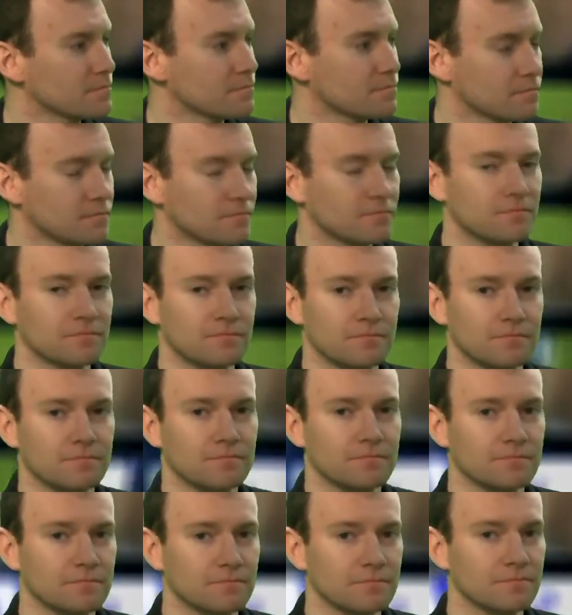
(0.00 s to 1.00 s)

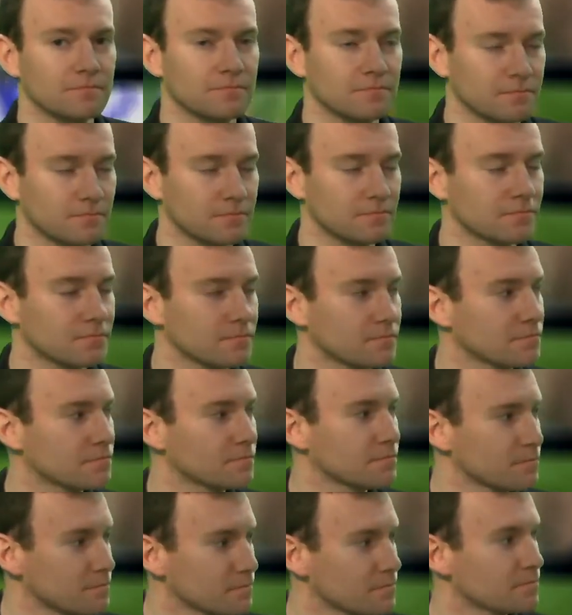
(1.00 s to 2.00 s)

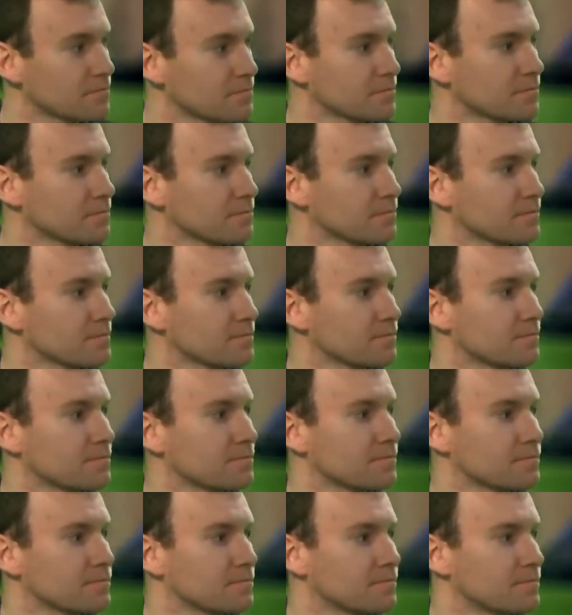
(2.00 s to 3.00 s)

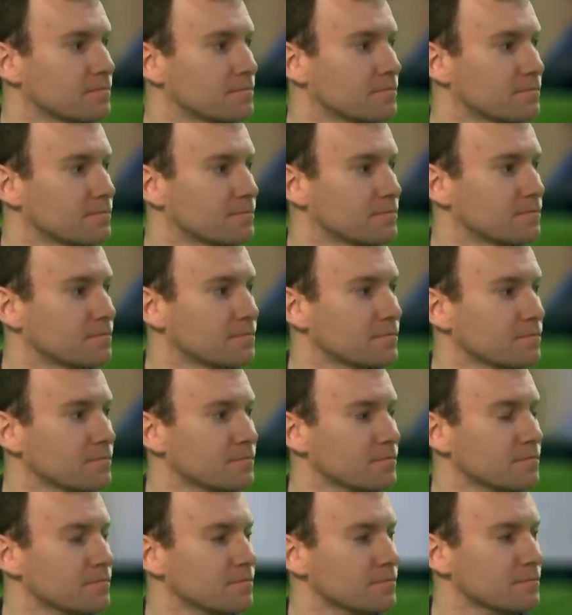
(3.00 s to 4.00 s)

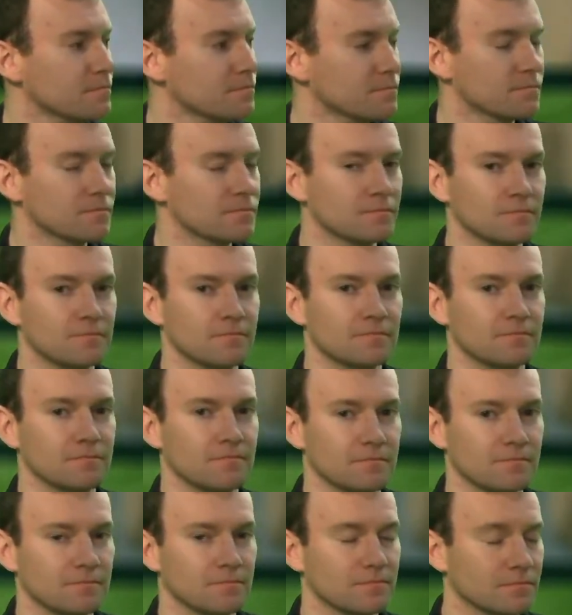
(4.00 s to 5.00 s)

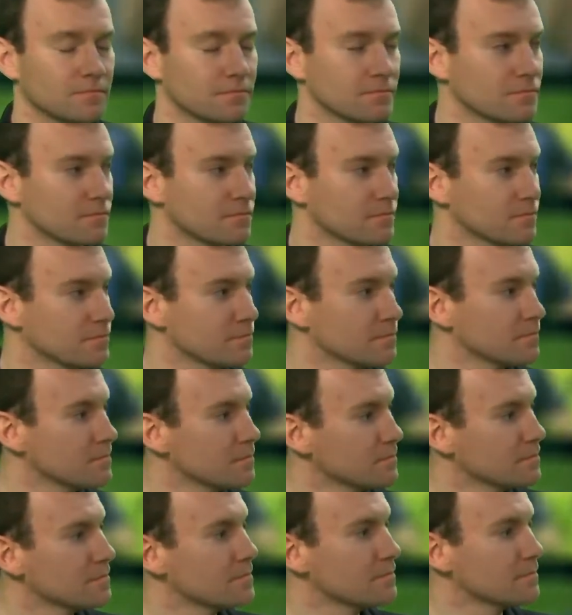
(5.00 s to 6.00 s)

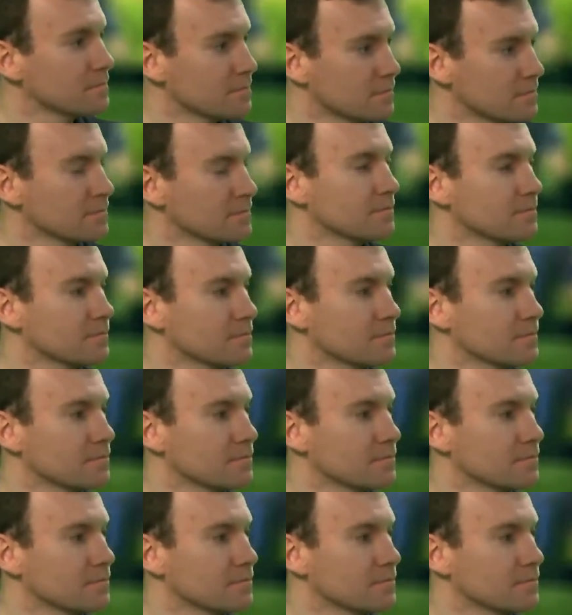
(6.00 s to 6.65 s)
The person shown says nothing.